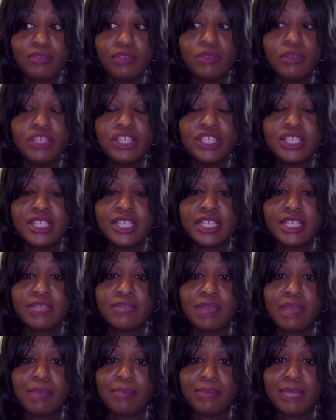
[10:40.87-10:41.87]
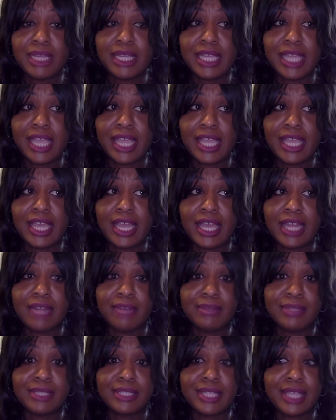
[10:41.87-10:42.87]
which is thus why BK kind
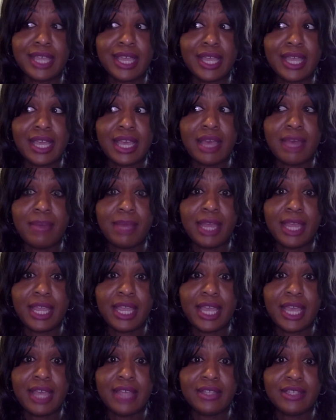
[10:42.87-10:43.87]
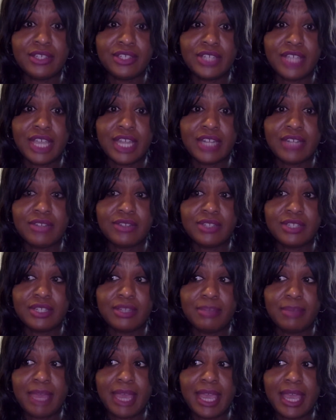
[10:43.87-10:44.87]
of was like, I'm going to hang out in the shadows in
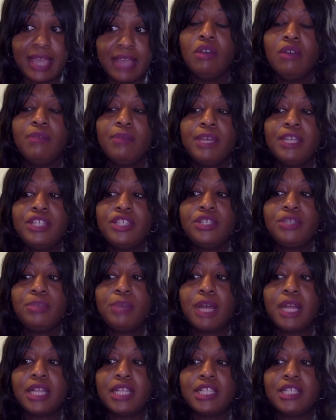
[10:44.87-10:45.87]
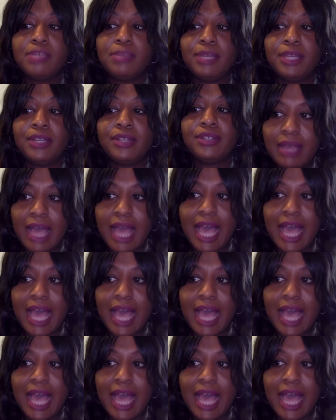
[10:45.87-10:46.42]
the back with my shoe polish beard.